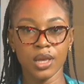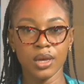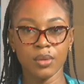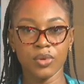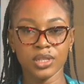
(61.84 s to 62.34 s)

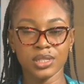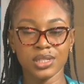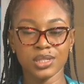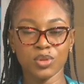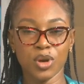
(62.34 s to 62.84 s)

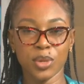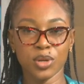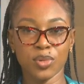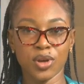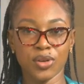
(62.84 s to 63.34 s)
President Muhammadu
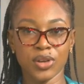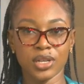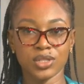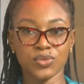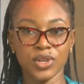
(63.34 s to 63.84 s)
Buhari
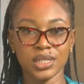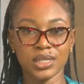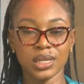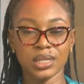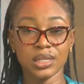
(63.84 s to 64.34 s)
has
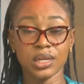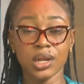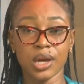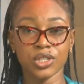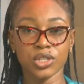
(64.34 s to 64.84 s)
written to the
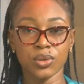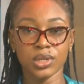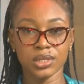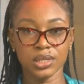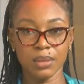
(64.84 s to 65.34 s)
National
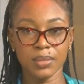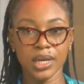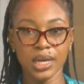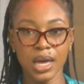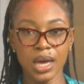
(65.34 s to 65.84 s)

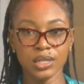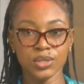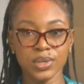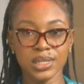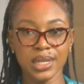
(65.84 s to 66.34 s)
Assembly
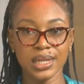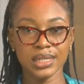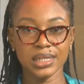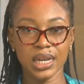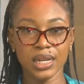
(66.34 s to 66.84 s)
to extend
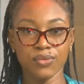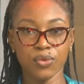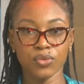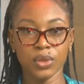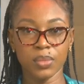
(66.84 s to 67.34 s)
the date
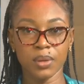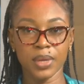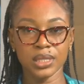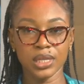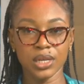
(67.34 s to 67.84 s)
for the
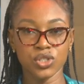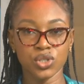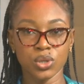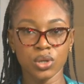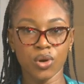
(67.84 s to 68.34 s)

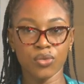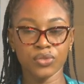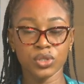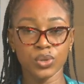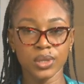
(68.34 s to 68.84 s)
implementation of
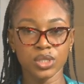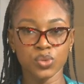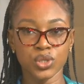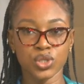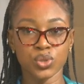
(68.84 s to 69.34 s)
the
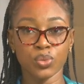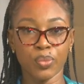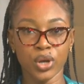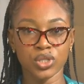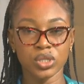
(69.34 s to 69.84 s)
2022
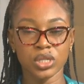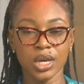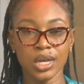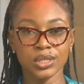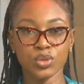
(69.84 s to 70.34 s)
budget
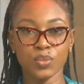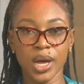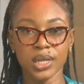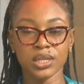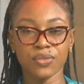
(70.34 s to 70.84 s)
to
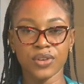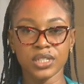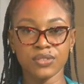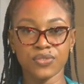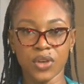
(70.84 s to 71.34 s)
March
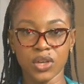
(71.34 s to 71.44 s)
31,